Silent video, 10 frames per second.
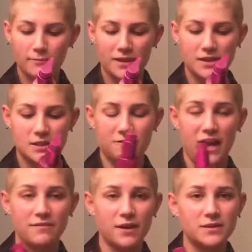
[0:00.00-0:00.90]
it's
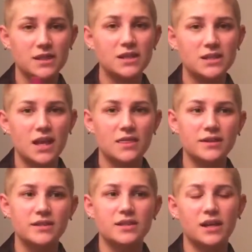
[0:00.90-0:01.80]
5 ounces, and
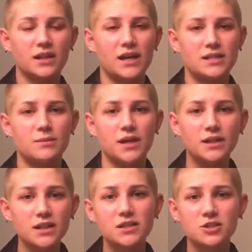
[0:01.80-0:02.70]
this is going to last me at
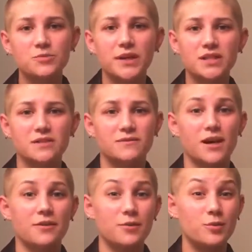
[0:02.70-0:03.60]
least 2 months, if
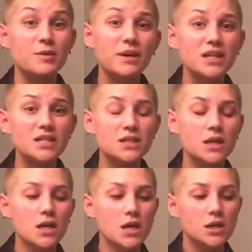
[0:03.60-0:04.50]
not 3 months.
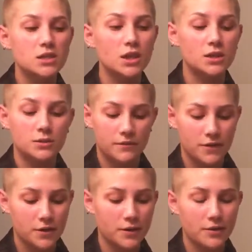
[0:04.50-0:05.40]
So if
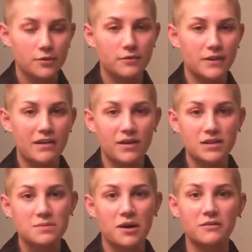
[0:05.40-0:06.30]
you're going through a
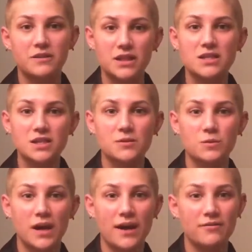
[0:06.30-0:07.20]
5-ounce bottle of cleanser
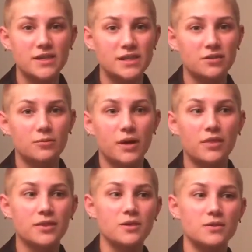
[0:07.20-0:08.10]
every single month,
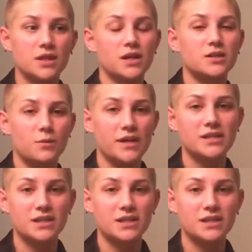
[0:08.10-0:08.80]
using it twice